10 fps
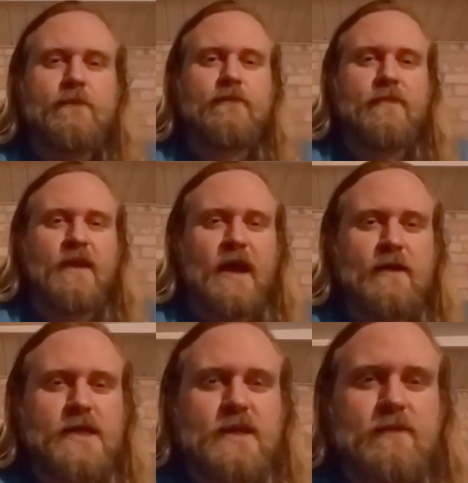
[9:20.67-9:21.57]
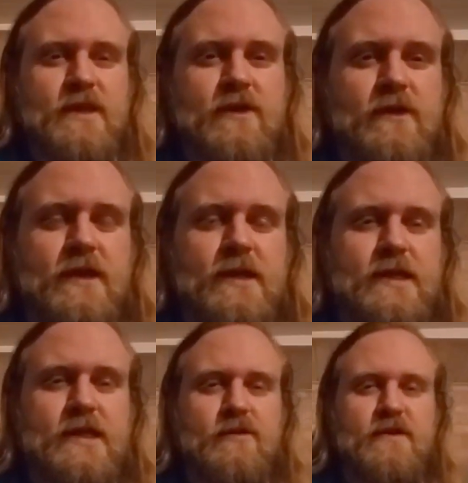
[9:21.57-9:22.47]
Nihilism certainly is
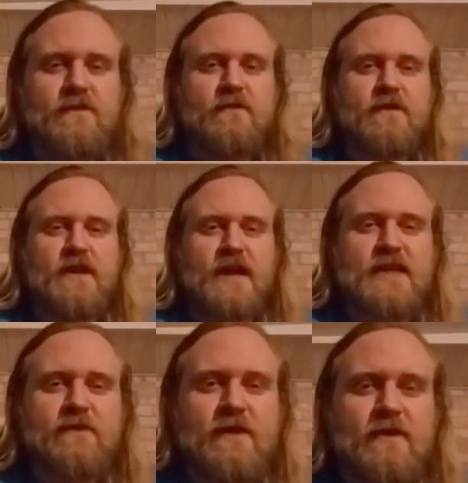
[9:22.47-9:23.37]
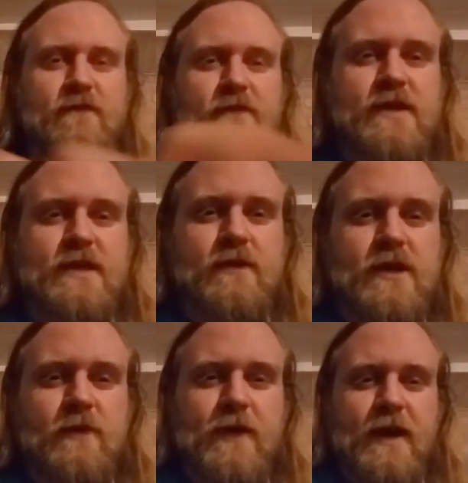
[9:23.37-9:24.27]
a useful philosophy for
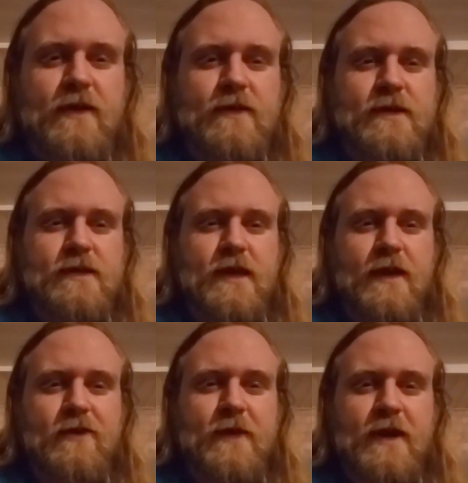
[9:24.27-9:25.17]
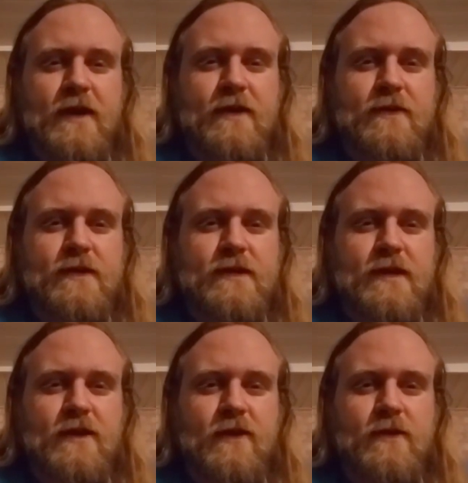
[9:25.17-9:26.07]
sociopaths and psychopaths
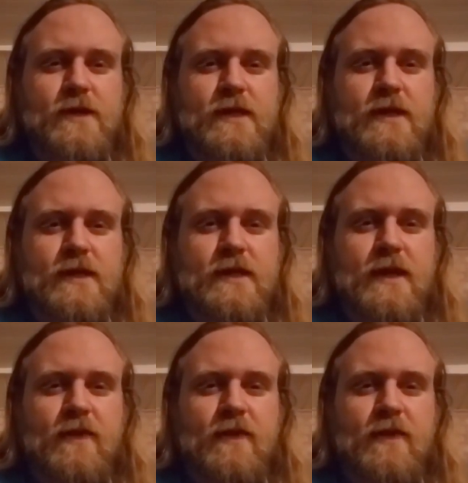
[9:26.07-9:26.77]
and narcissists